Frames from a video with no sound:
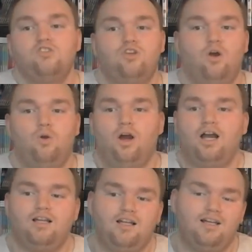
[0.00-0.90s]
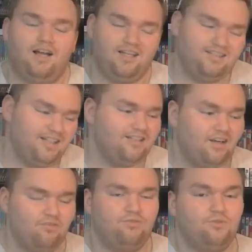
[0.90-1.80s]
So I
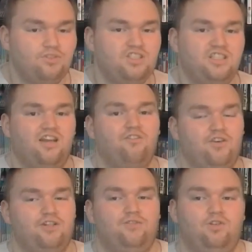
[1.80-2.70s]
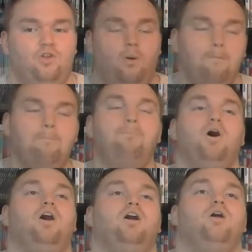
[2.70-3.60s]
did unfortunately get rid of a lot,
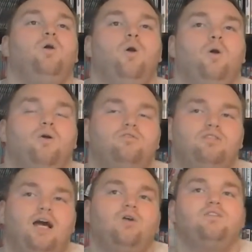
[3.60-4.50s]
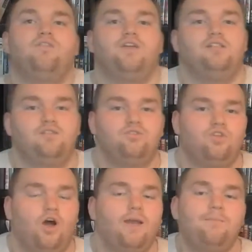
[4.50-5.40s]
but now that things have
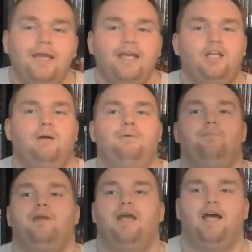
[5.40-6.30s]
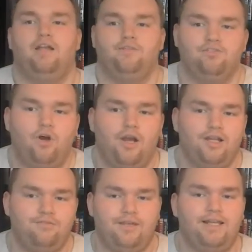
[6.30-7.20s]
started picking up a bit and I've
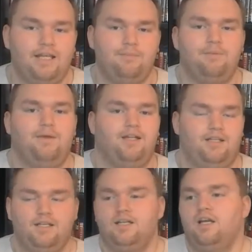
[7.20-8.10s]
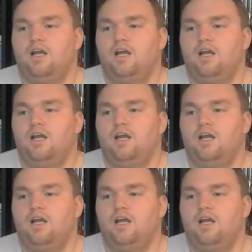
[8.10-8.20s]
started feeling a bit better,